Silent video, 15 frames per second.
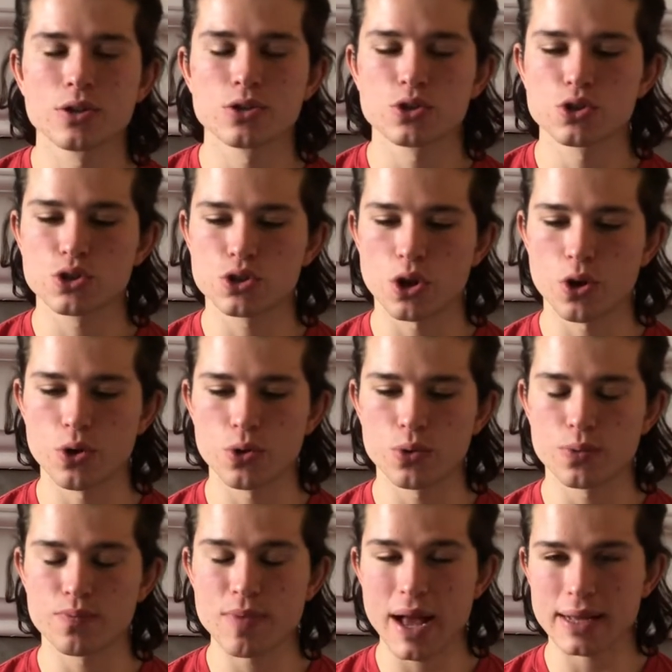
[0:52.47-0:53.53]

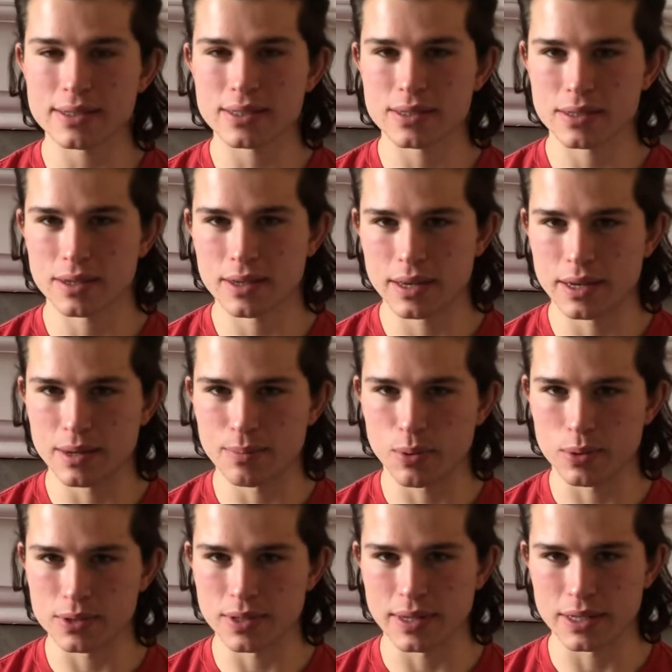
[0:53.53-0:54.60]
So that's an
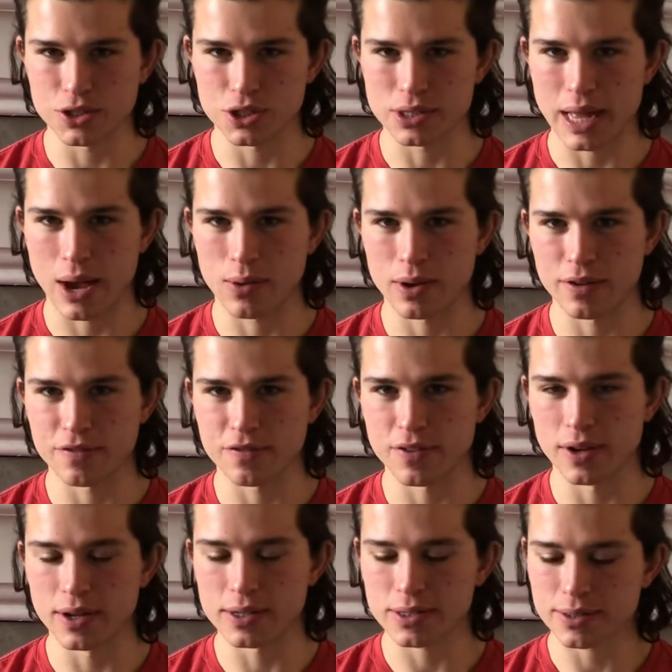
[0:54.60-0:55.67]
important thing just to outline
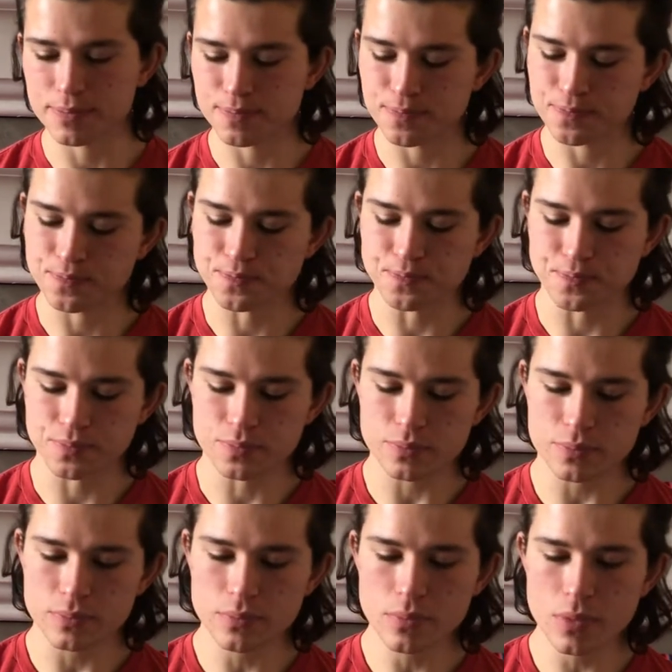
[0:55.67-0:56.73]
first.
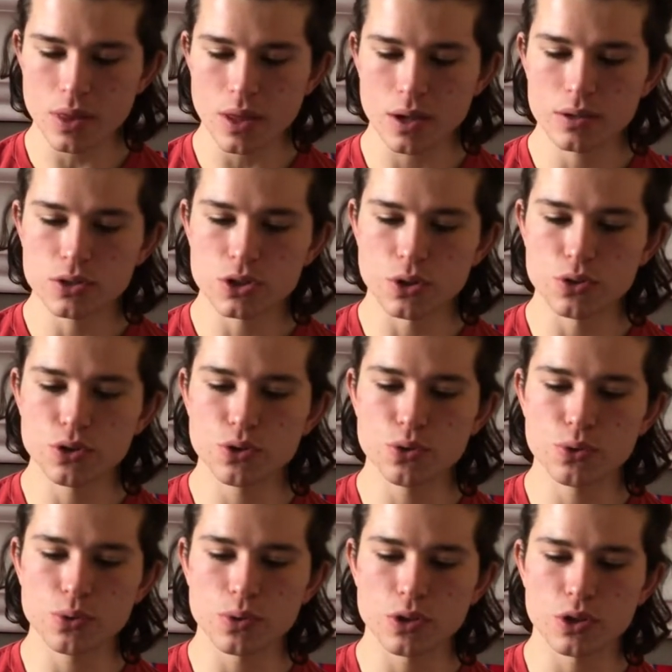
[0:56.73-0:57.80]
So
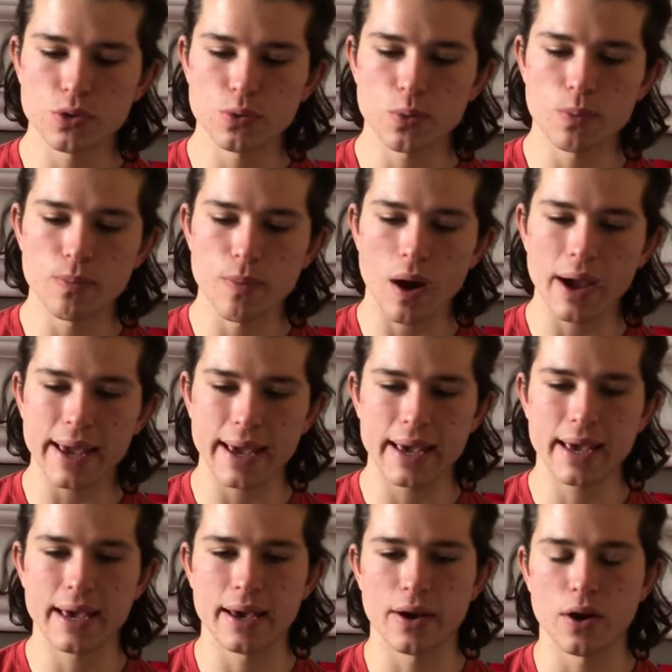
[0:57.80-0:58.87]
you might
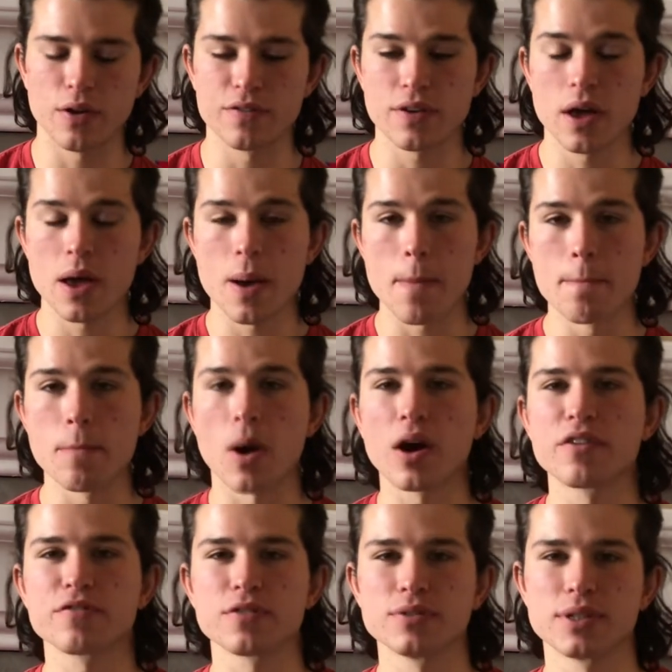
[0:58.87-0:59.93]
hear of
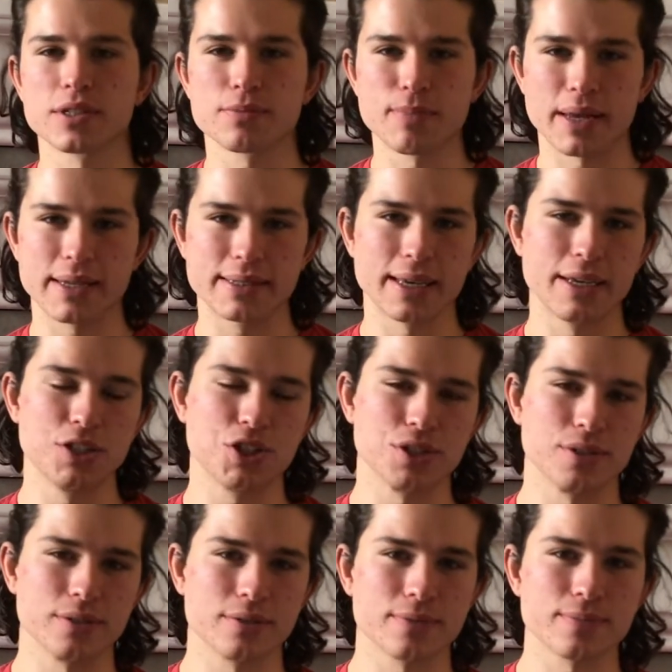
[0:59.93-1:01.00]
mindfulness meditation.